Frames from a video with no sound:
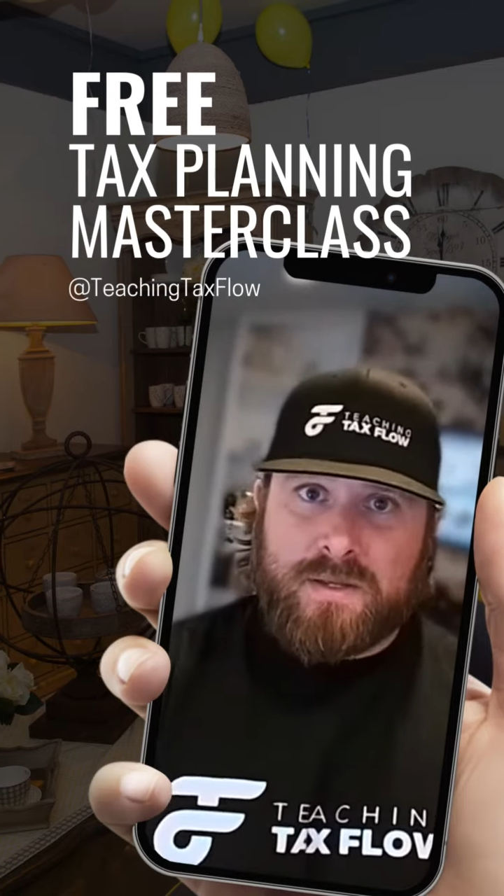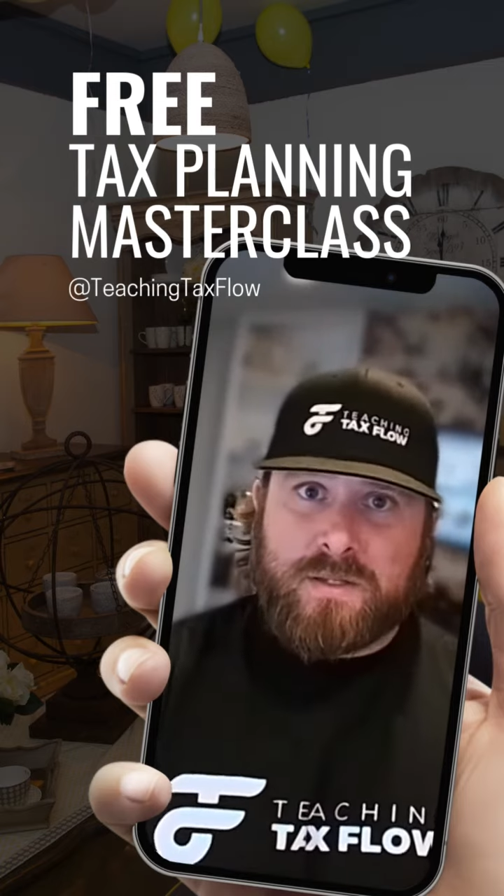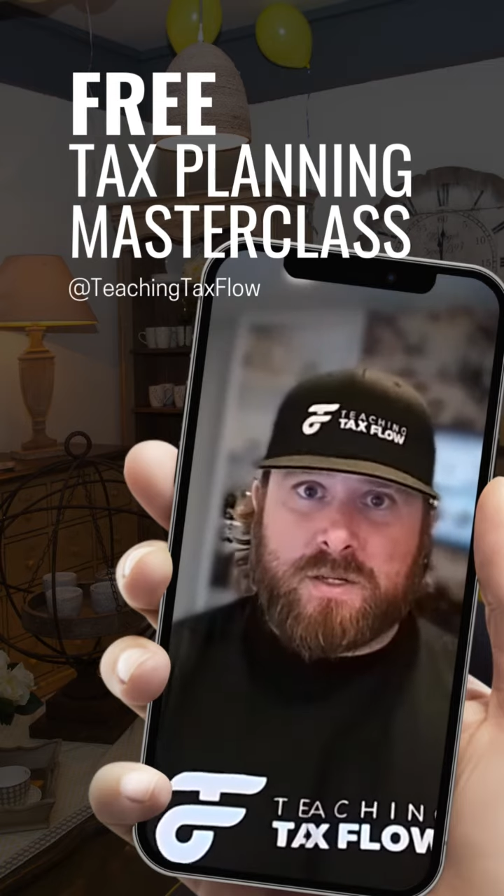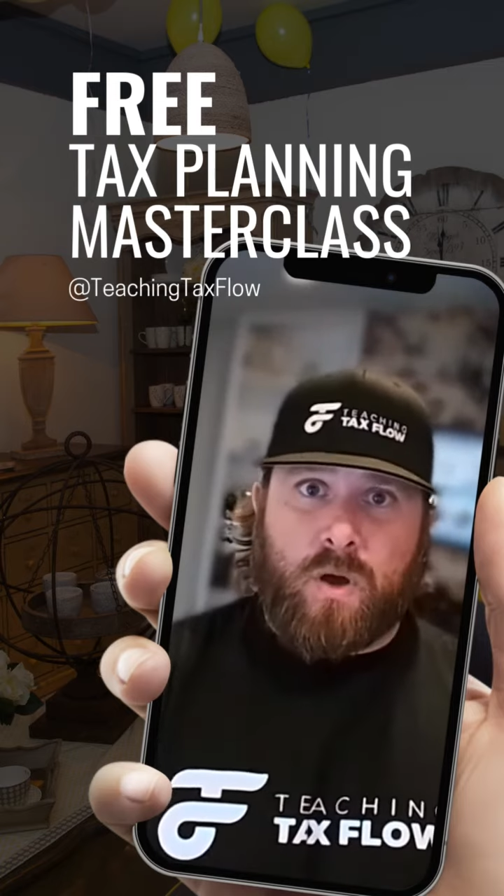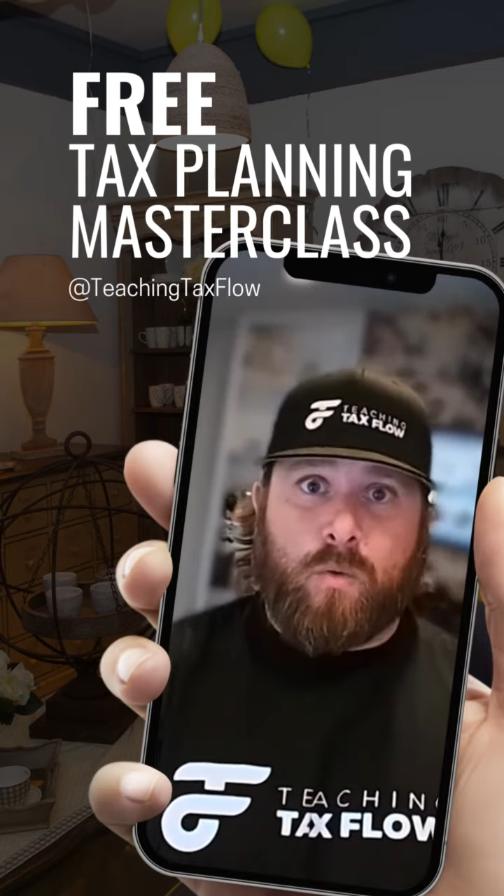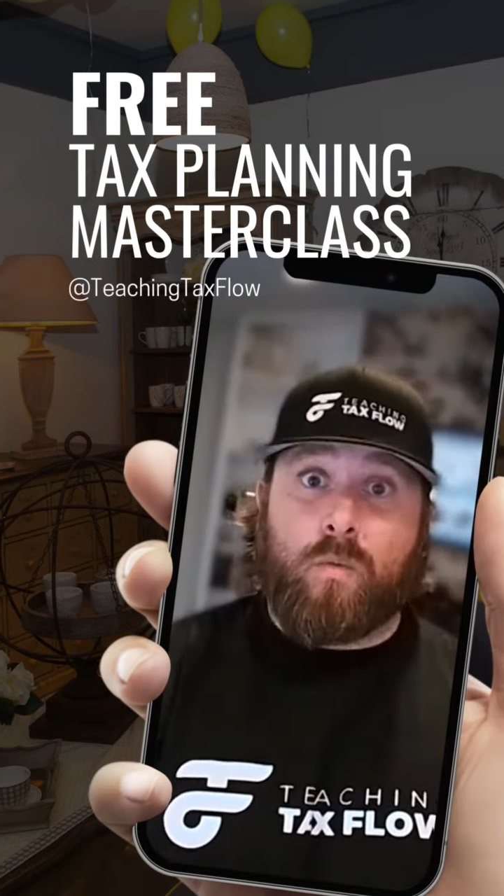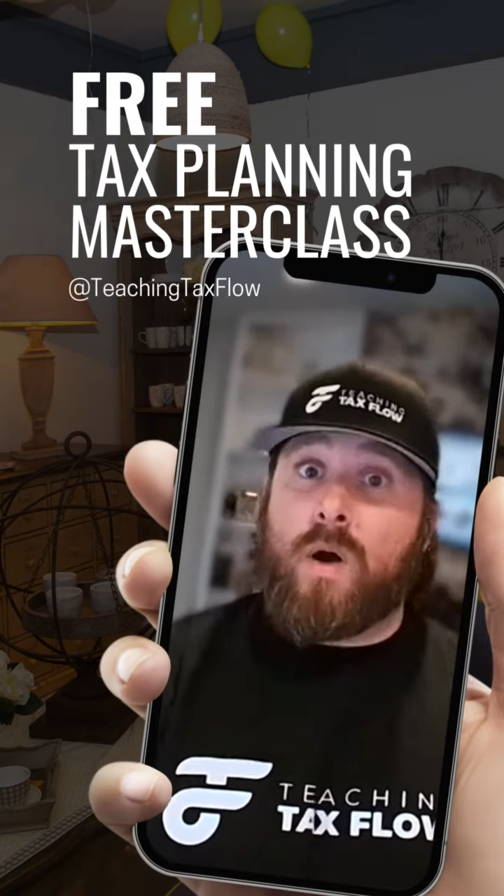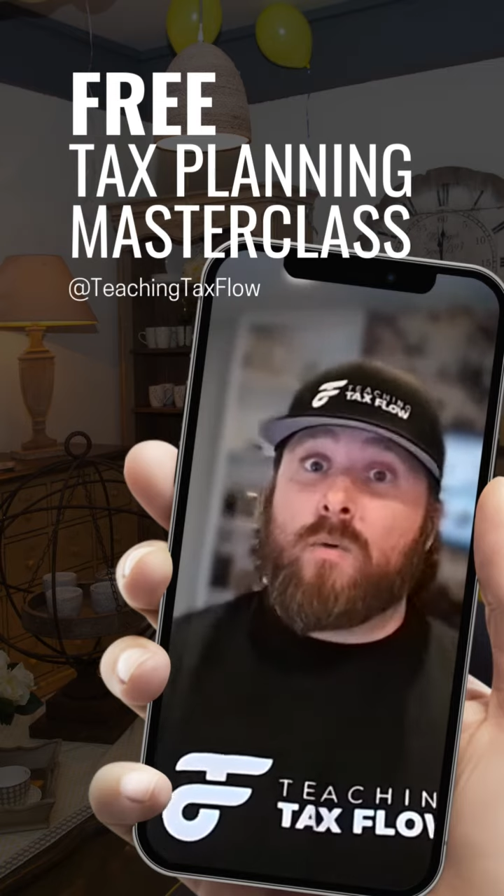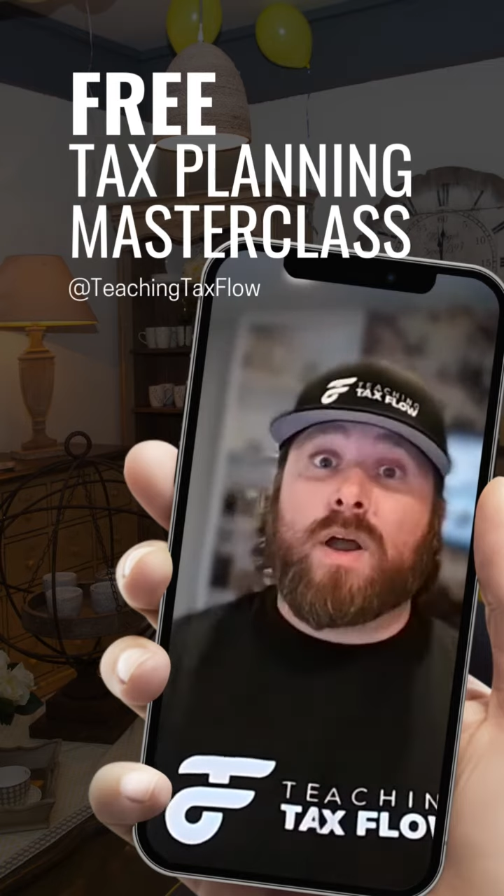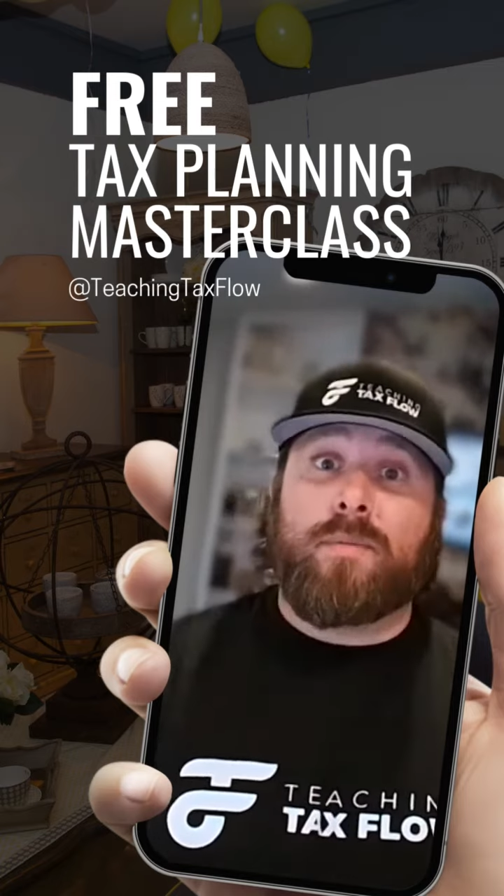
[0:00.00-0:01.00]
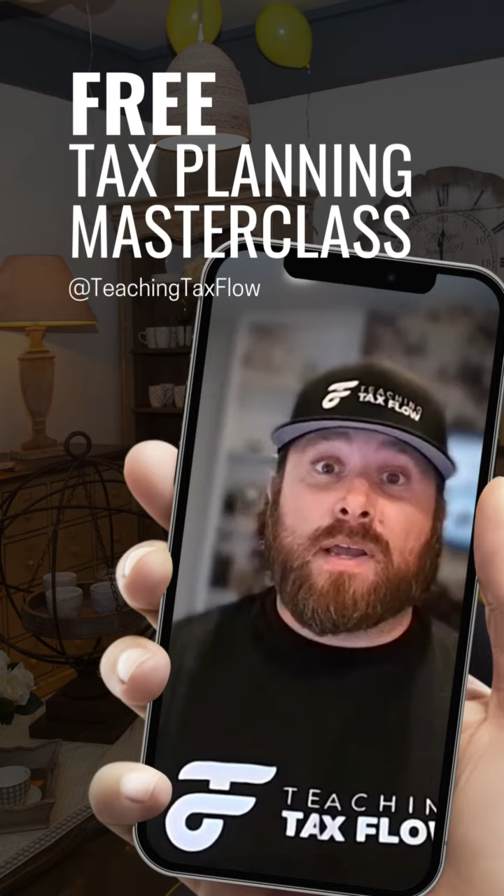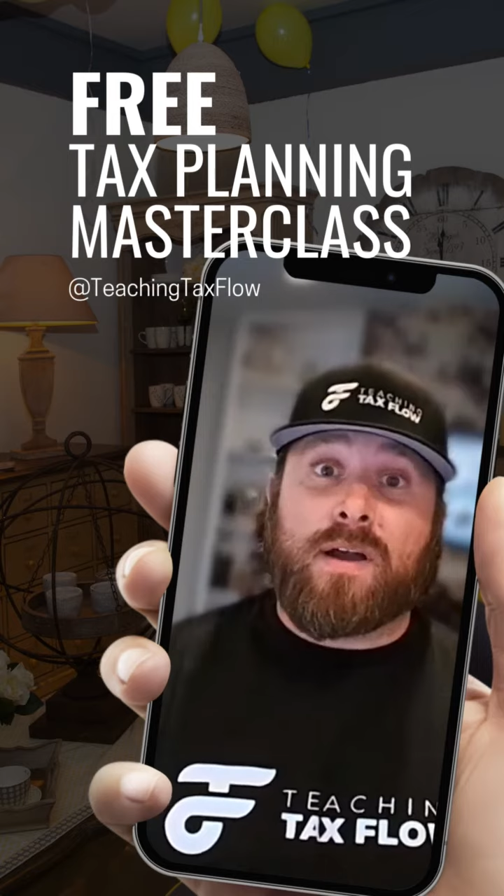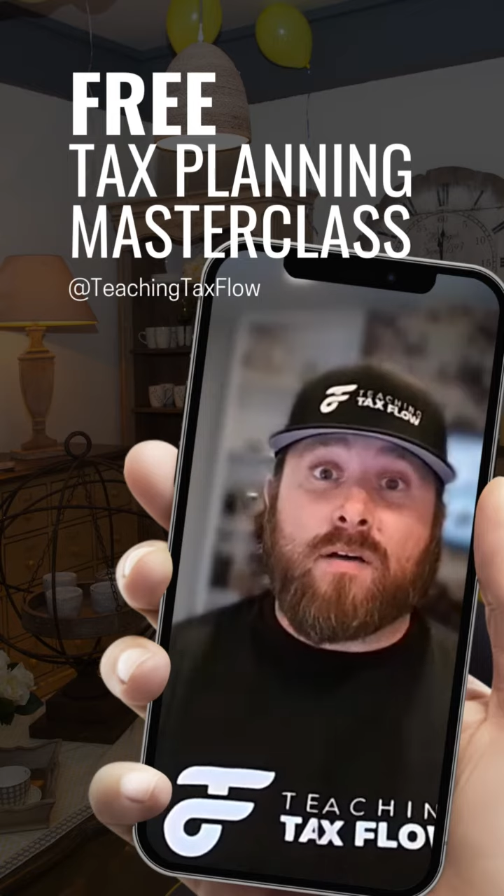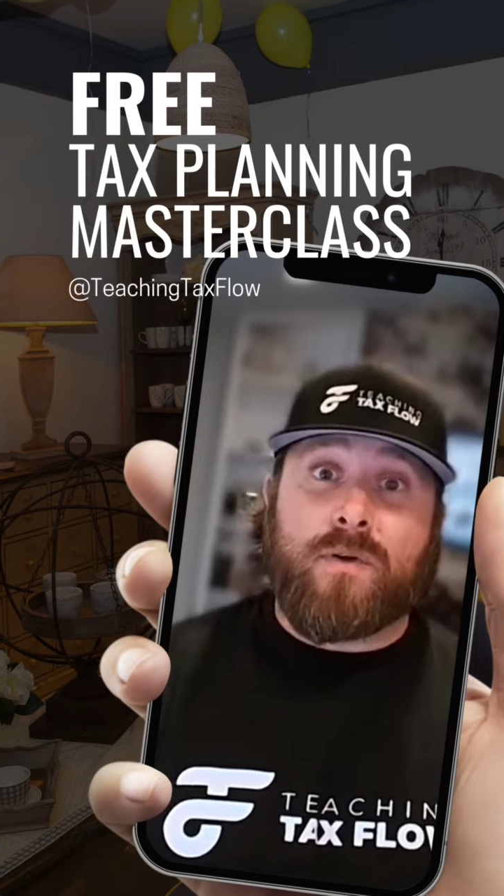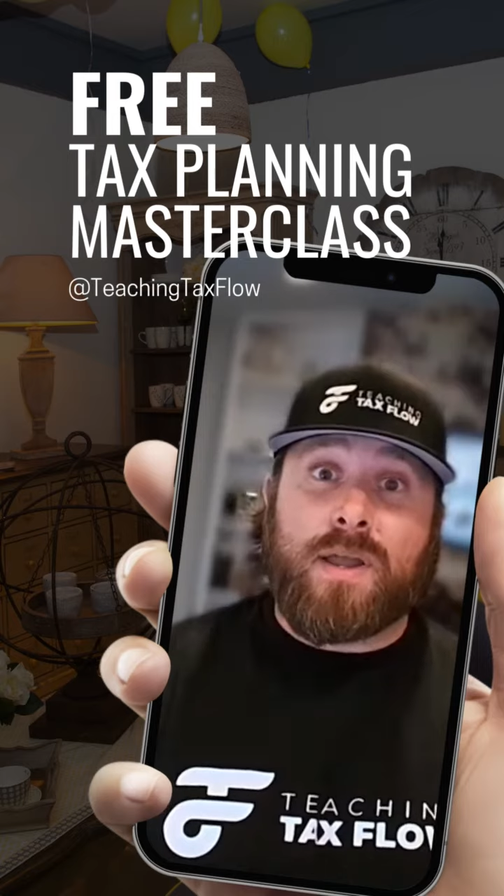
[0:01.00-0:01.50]
So, what we're going to be
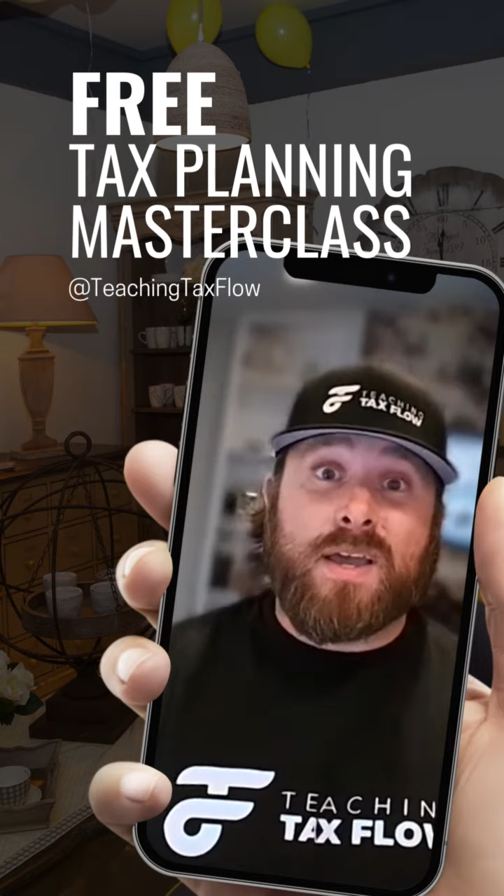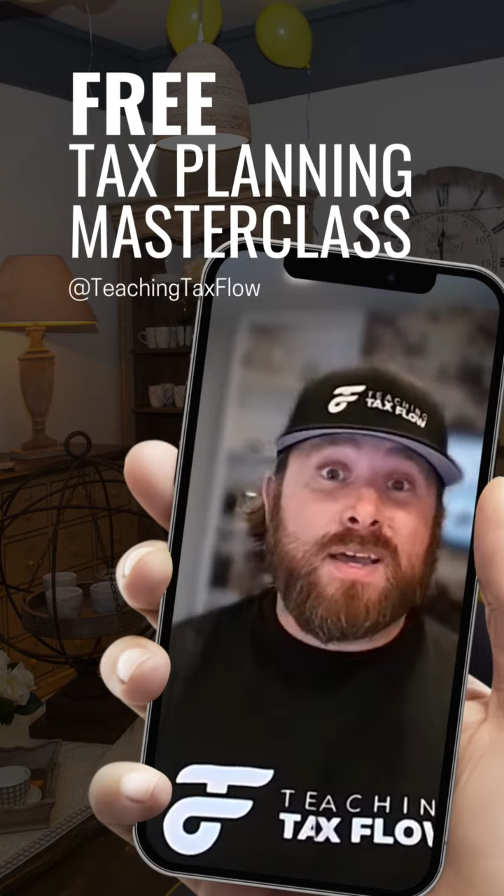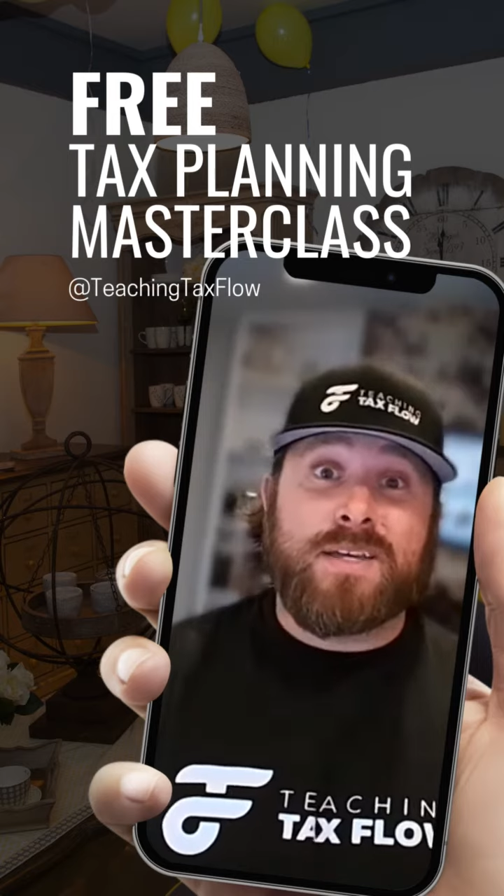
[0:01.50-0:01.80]
covering